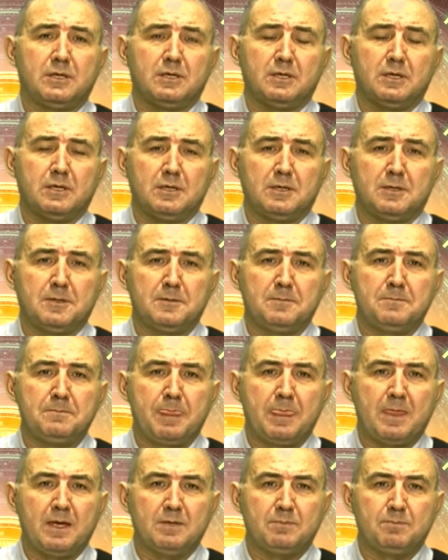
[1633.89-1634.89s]

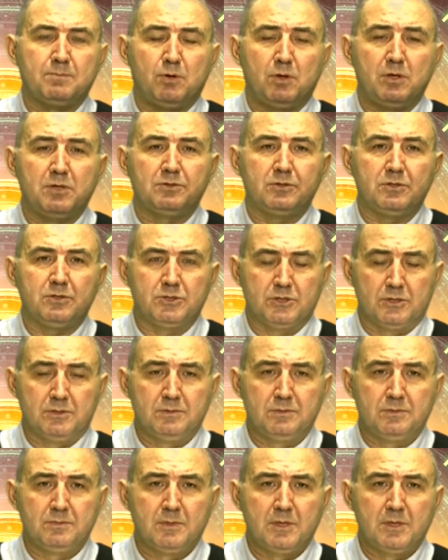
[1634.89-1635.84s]
a politician,